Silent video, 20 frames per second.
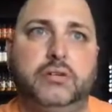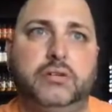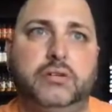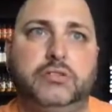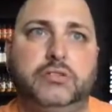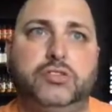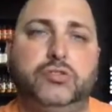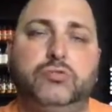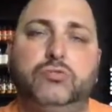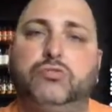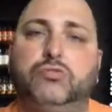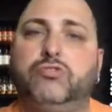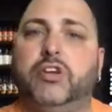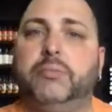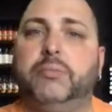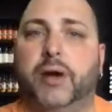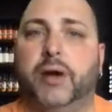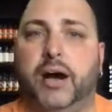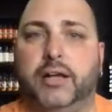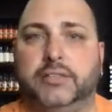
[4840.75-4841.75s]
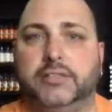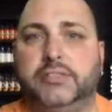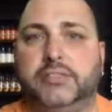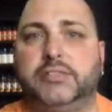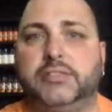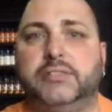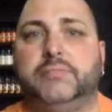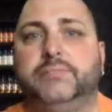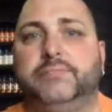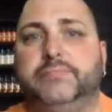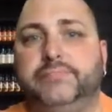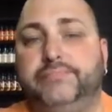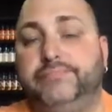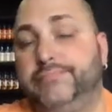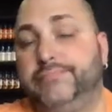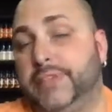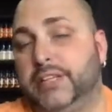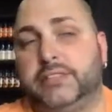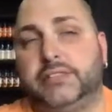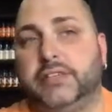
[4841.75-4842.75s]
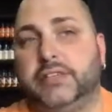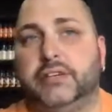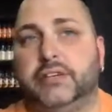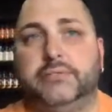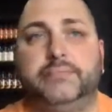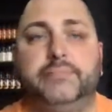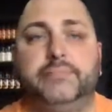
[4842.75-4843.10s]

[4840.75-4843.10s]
two, three mods. That's it.